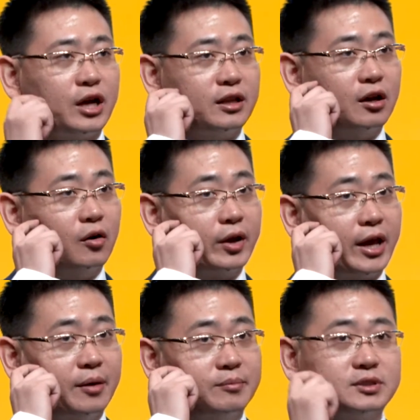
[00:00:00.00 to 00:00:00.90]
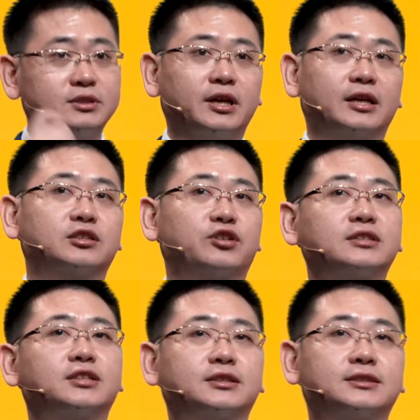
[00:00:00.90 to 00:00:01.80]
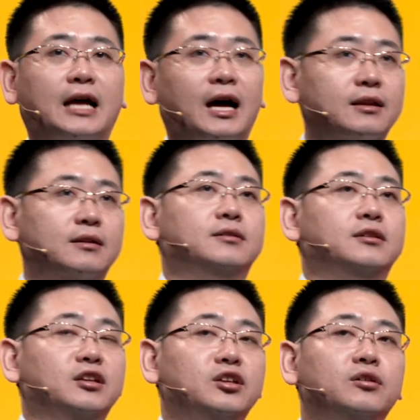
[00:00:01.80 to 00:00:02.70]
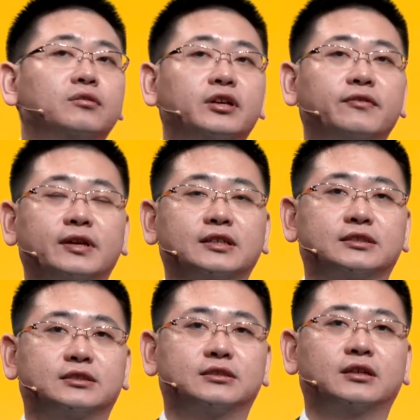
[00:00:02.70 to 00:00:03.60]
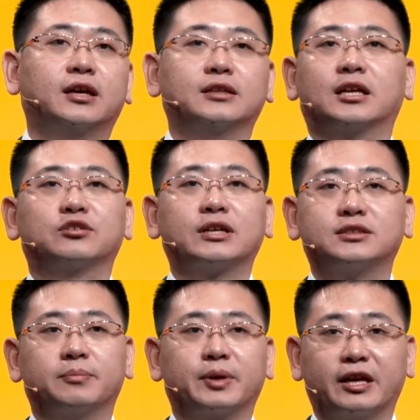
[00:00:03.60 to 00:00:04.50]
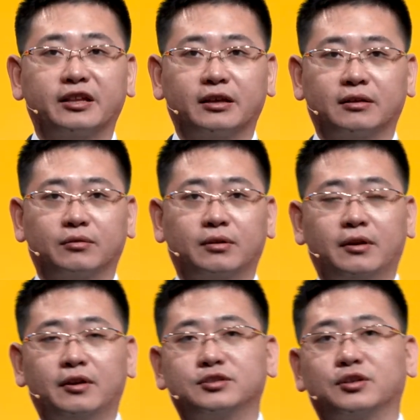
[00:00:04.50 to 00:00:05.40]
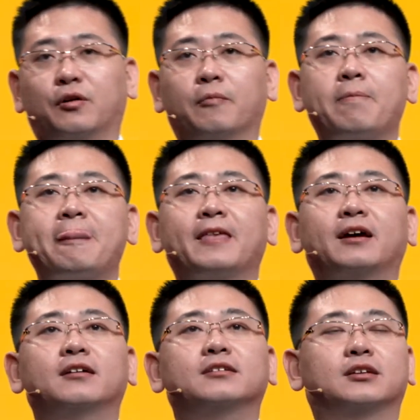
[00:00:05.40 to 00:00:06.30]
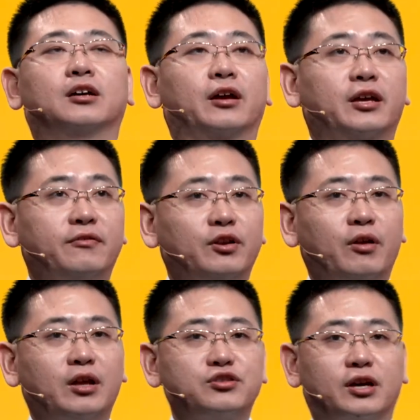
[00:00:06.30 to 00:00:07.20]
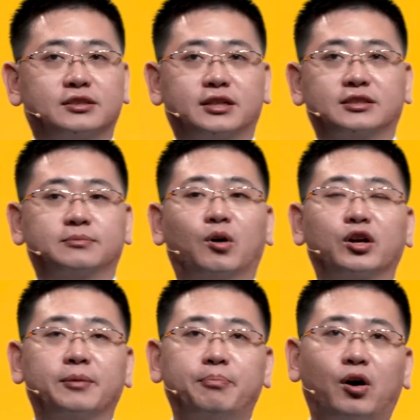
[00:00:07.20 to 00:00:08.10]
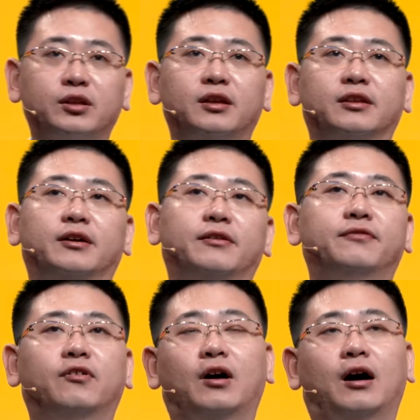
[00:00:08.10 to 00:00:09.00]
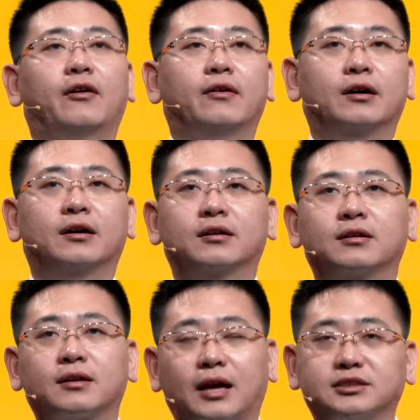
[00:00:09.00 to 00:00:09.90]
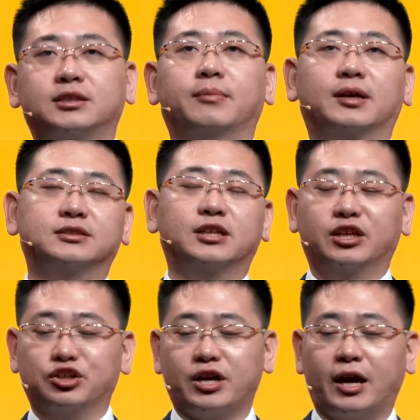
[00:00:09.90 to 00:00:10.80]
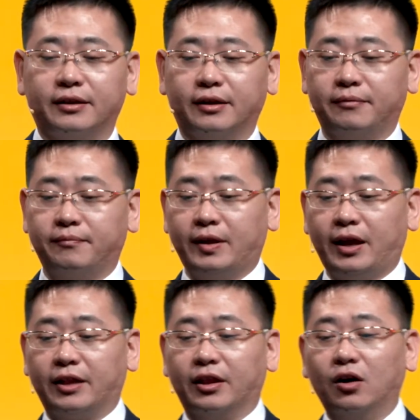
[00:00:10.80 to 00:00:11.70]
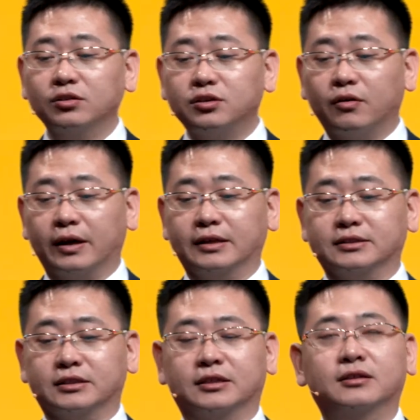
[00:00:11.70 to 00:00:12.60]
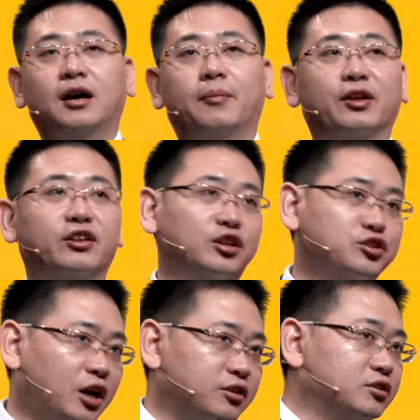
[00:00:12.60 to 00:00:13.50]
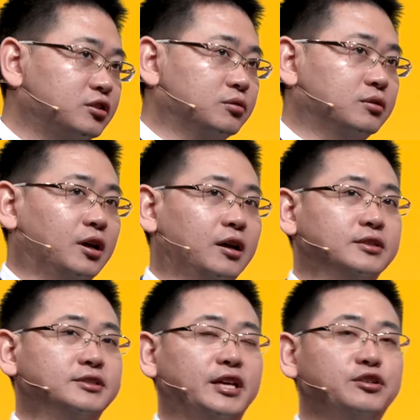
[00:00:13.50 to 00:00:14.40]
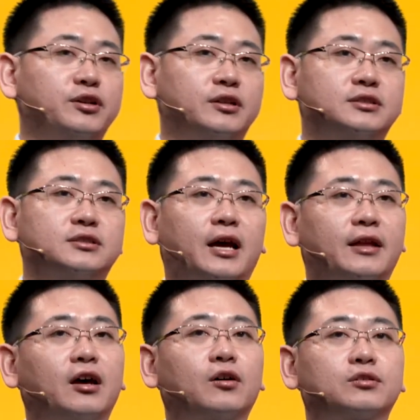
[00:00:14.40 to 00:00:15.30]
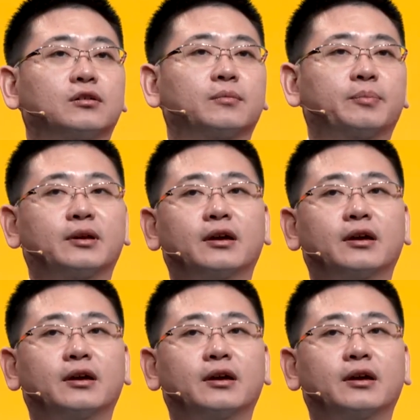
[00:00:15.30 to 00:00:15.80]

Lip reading: China OEMs is just started. The new EVs is just the beginning. So the EV ranges is more important for our customers in China. And also is about the charging stations, and also